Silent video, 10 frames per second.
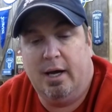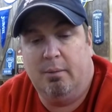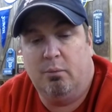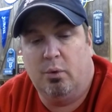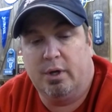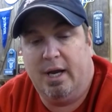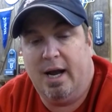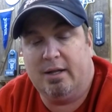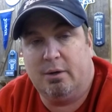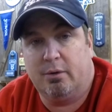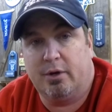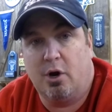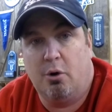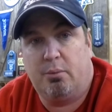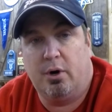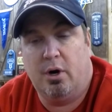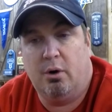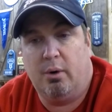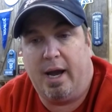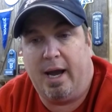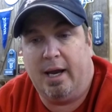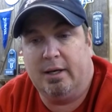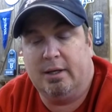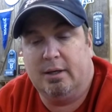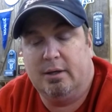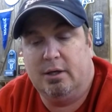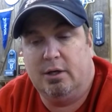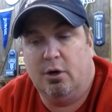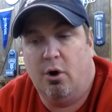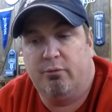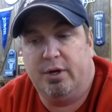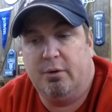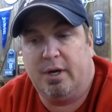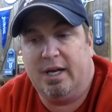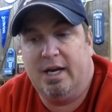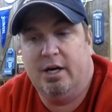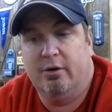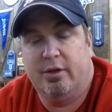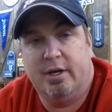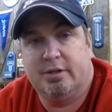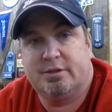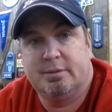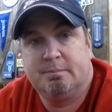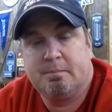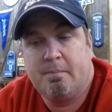We'll get out there with the GoPro, and hopefully you can hear this